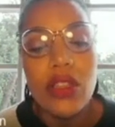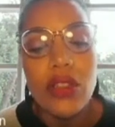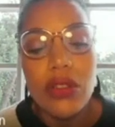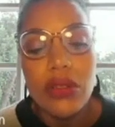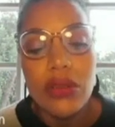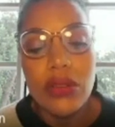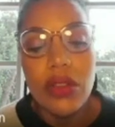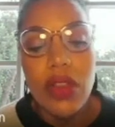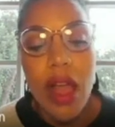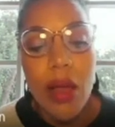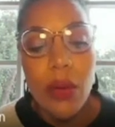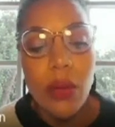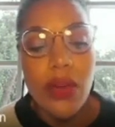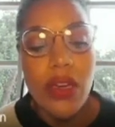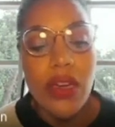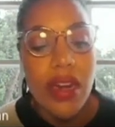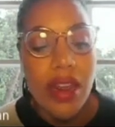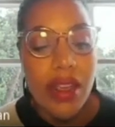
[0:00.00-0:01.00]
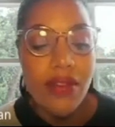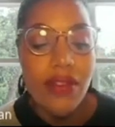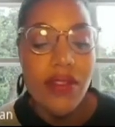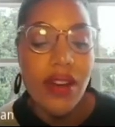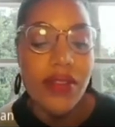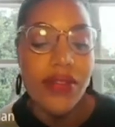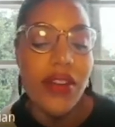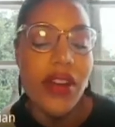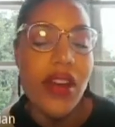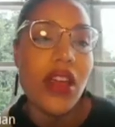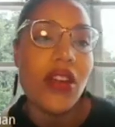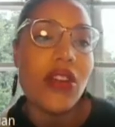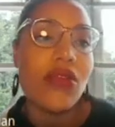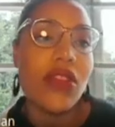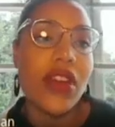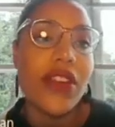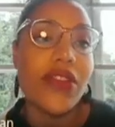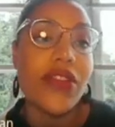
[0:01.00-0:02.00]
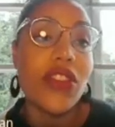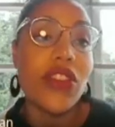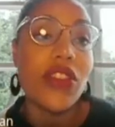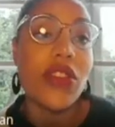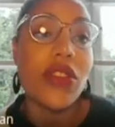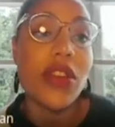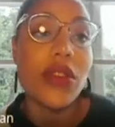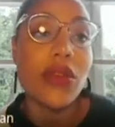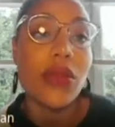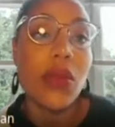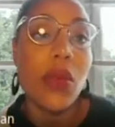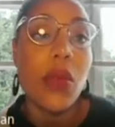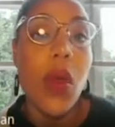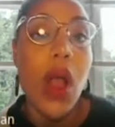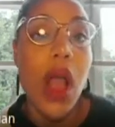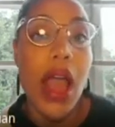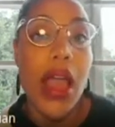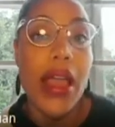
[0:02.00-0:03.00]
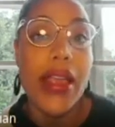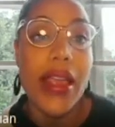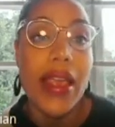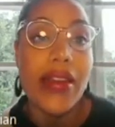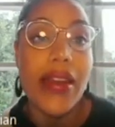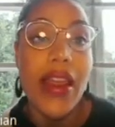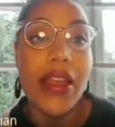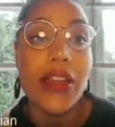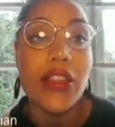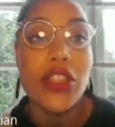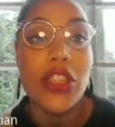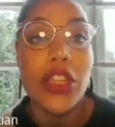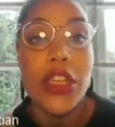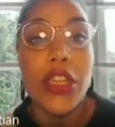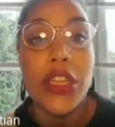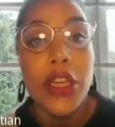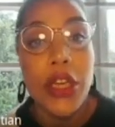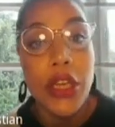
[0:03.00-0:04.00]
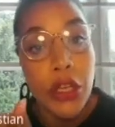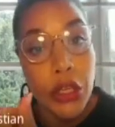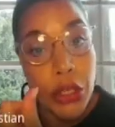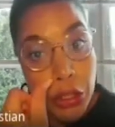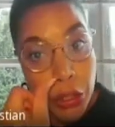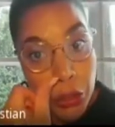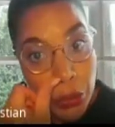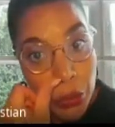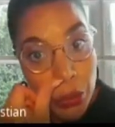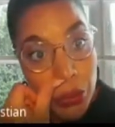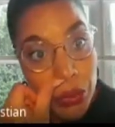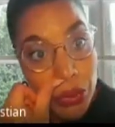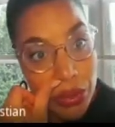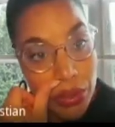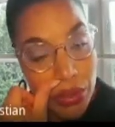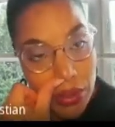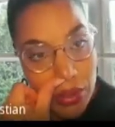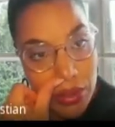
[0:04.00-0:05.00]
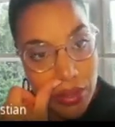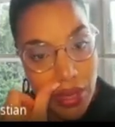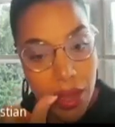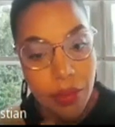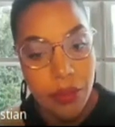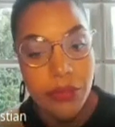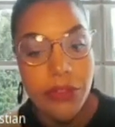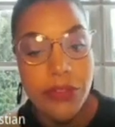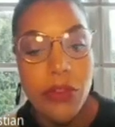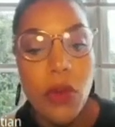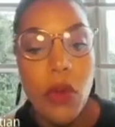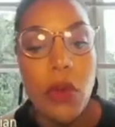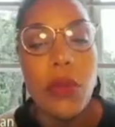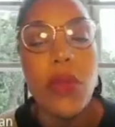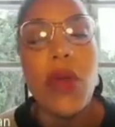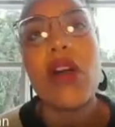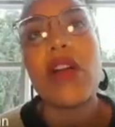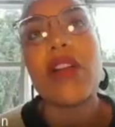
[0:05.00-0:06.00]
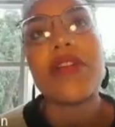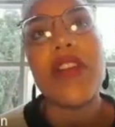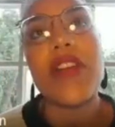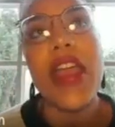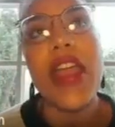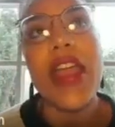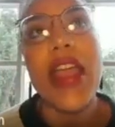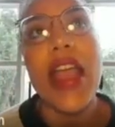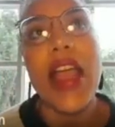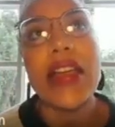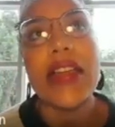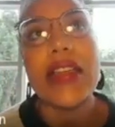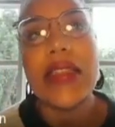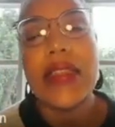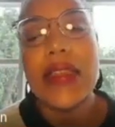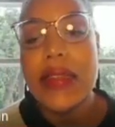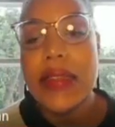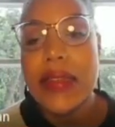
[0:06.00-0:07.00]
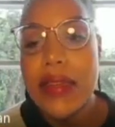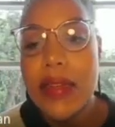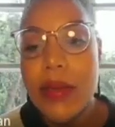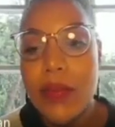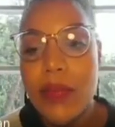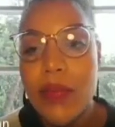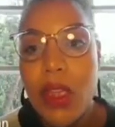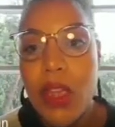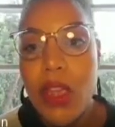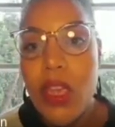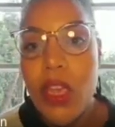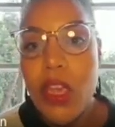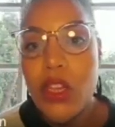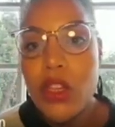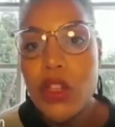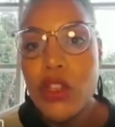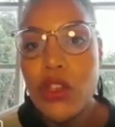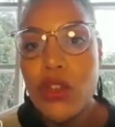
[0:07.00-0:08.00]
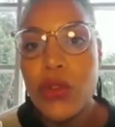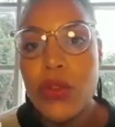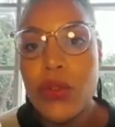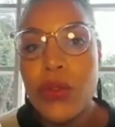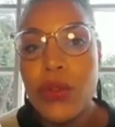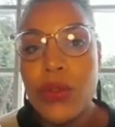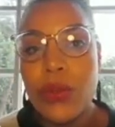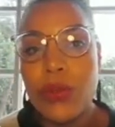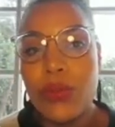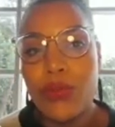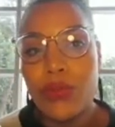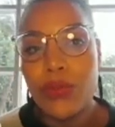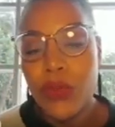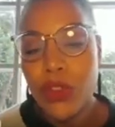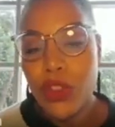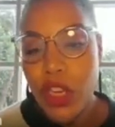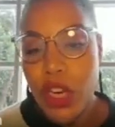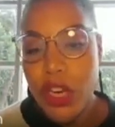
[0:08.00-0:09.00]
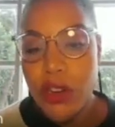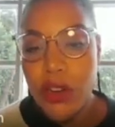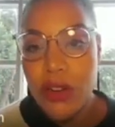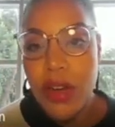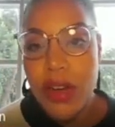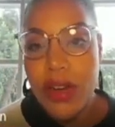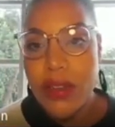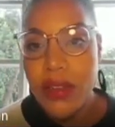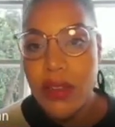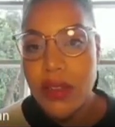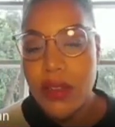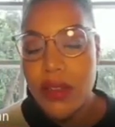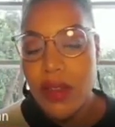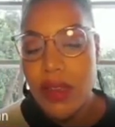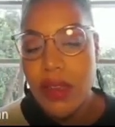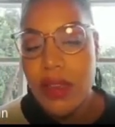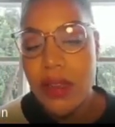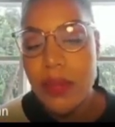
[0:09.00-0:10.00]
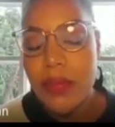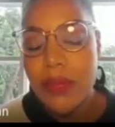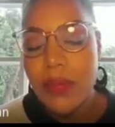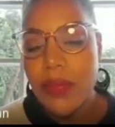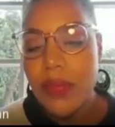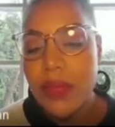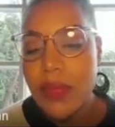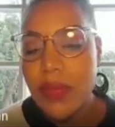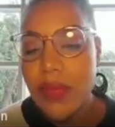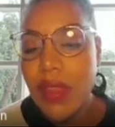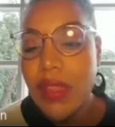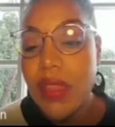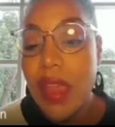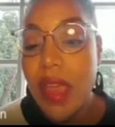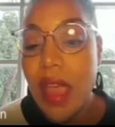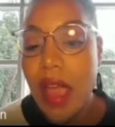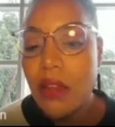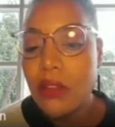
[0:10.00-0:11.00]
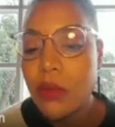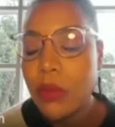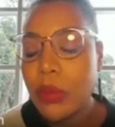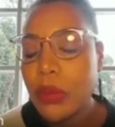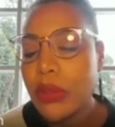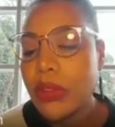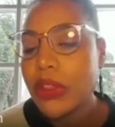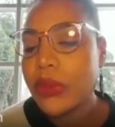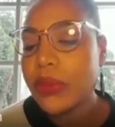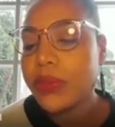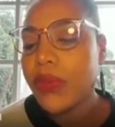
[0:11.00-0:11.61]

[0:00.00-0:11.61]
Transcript: tool, I would never have known if student Y had actually used some form of AI system to generate the output.